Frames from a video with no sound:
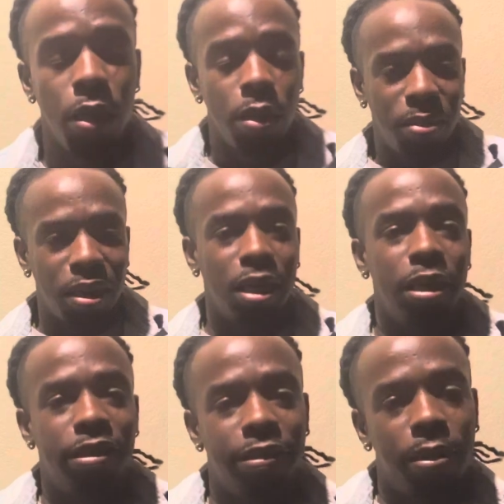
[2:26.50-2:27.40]

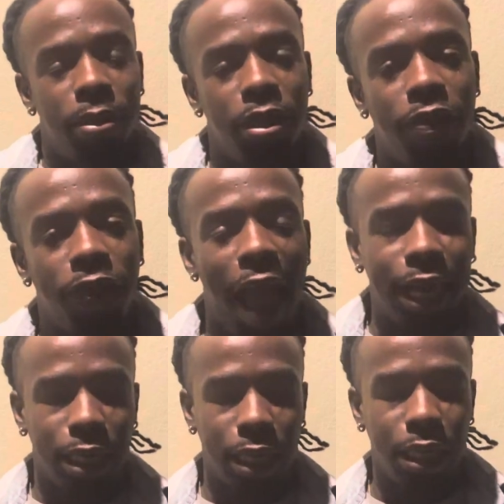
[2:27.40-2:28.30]
because I mean, the
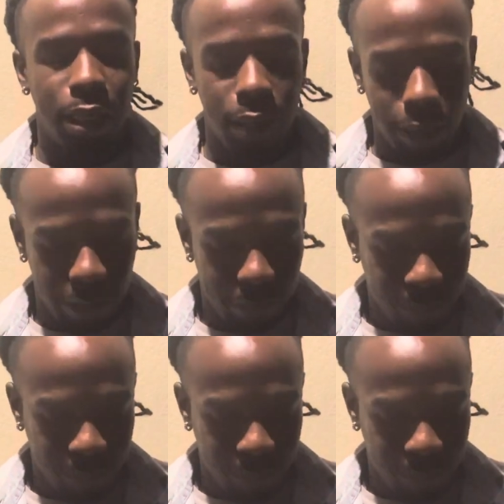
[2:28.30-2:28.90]
fact is,